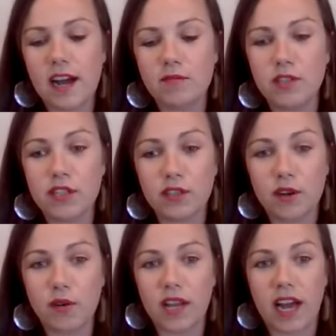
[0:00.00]
just
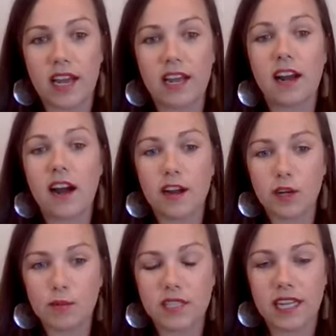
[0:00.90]
know that it
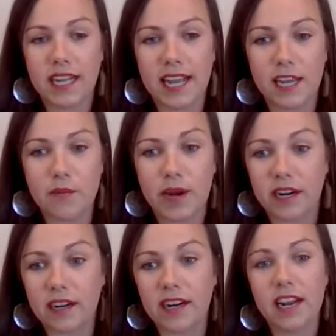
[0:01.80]
100% can get
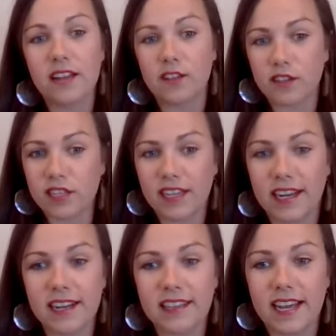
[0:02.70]
better. There's a light
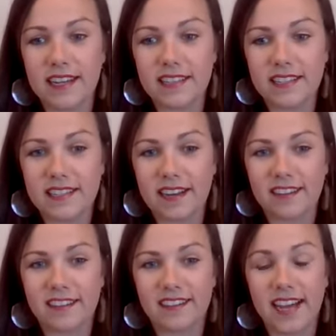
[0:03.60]
at the end of the
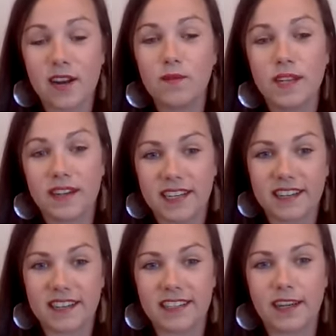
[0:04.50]
tunnel, and we are
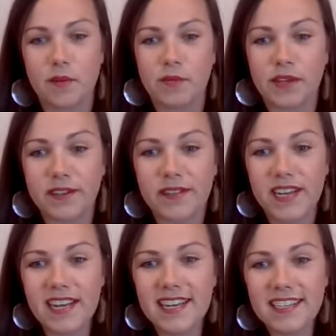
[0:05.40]
here to help you.
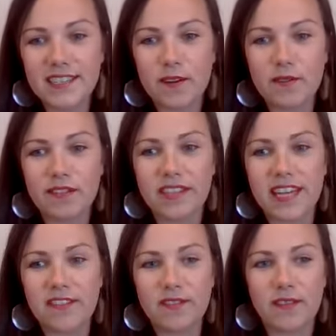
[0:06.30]
So hopefully
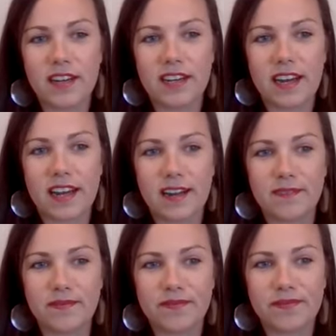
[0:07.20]

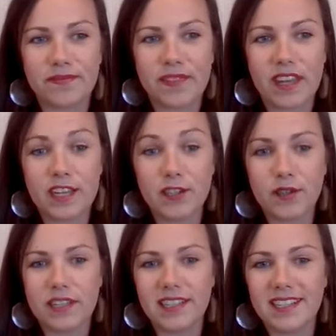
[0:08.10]
everyone
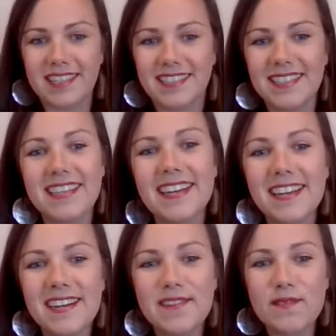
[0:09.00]
enjoyed this
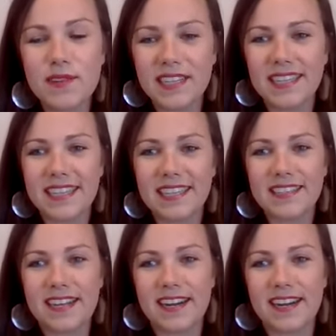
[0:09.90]
really